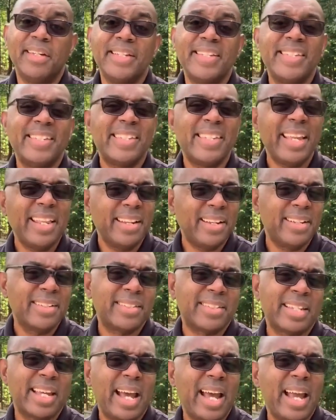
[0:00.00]
Setting
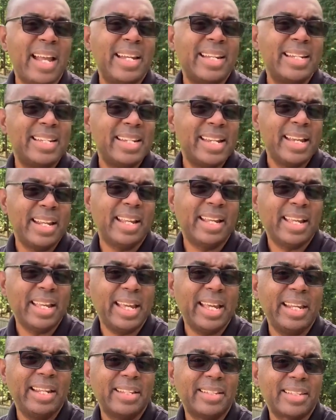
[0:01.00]
aside
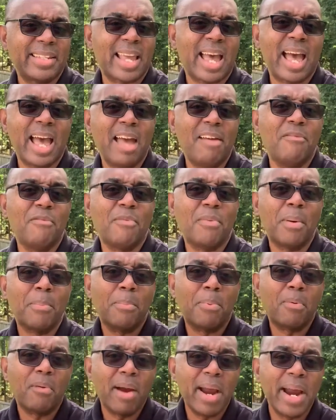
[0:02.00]
dedicated time for
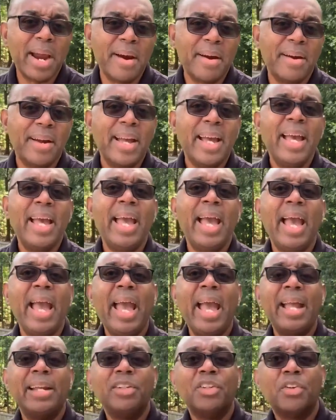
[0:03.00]
prayer
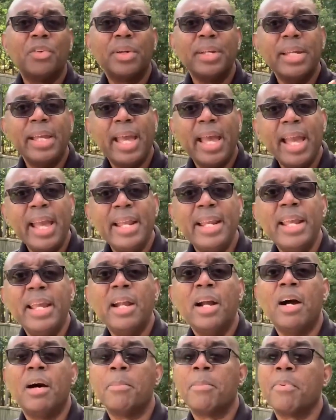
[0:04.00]
and
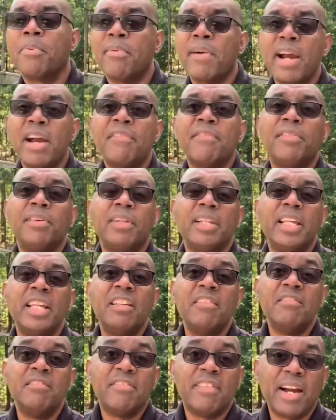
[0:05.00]
creating a prayerful
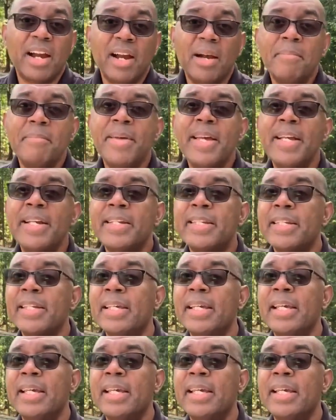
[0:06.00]
environment